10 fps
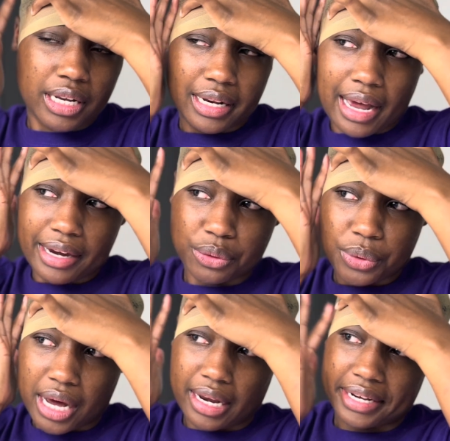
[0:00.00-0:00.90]
and I do
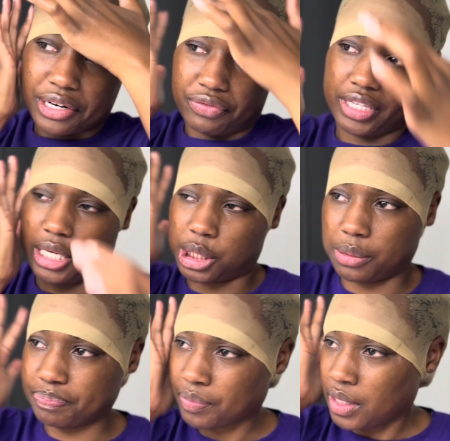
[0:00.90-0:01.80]
not like confrontation.
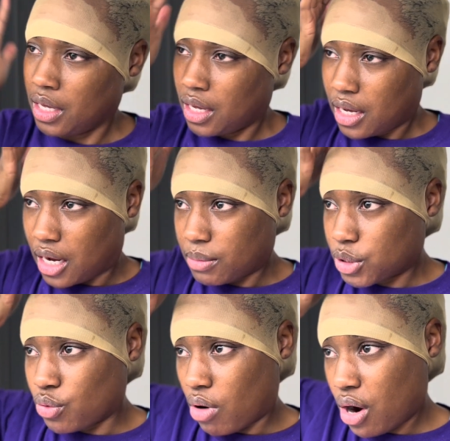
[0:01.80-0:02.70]
I'm too
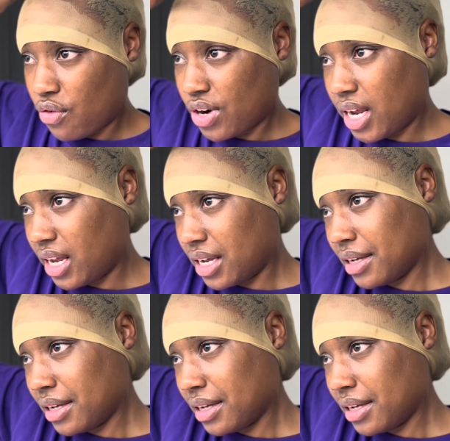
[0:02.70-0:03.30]
grown for that.